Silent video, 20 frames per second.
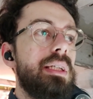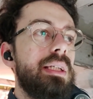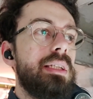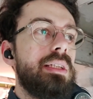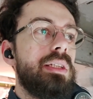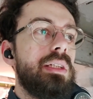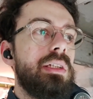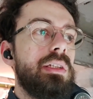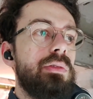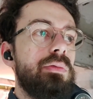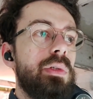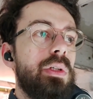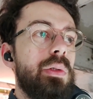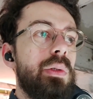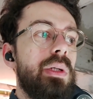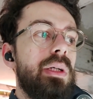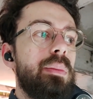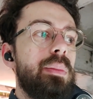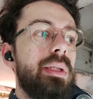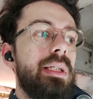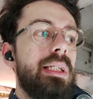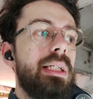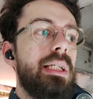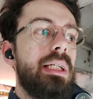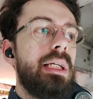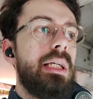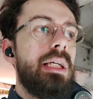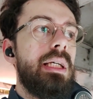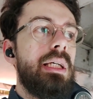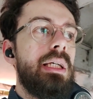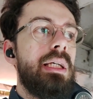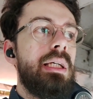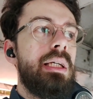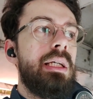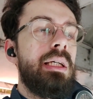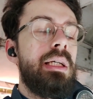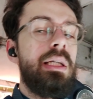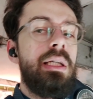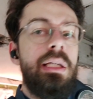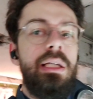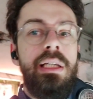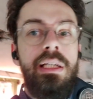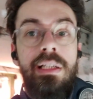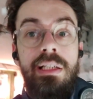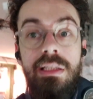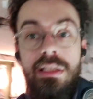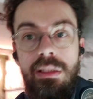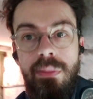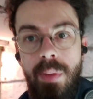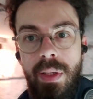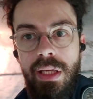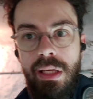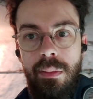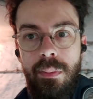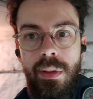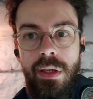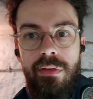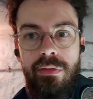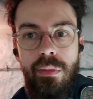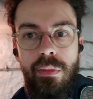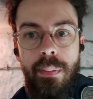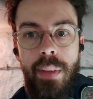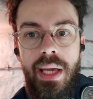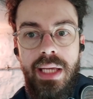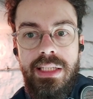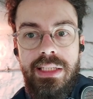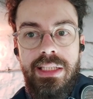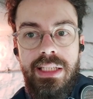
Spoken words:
it does require me to make a bit of a mess